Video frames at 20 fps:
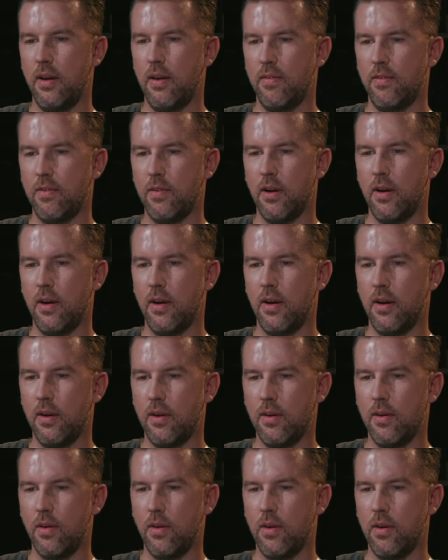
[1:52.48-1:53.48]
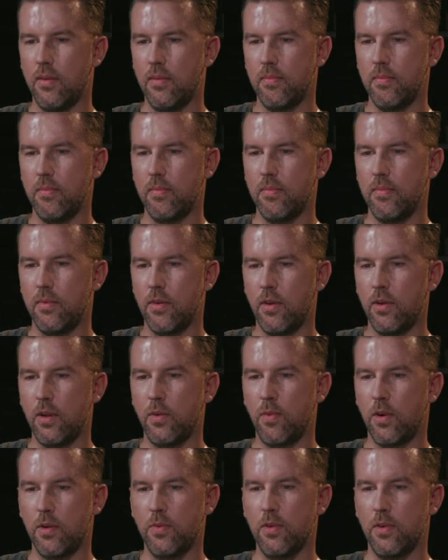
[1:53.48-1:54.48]
have uh, only
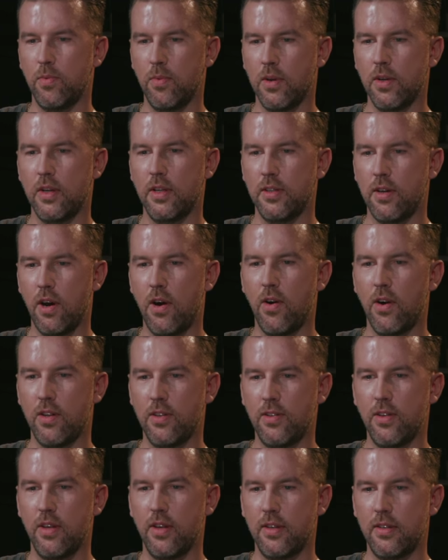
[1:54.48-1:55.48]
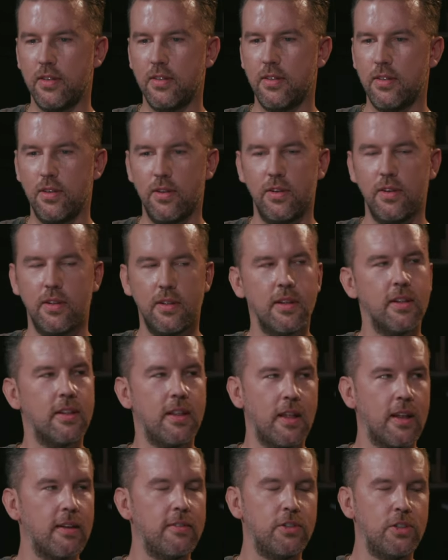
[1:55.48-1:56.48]
worked with one guitarist, so that's, you know,
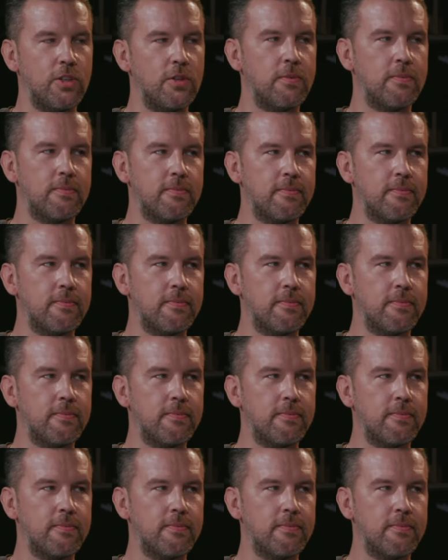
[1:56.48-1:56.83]
that leaves you.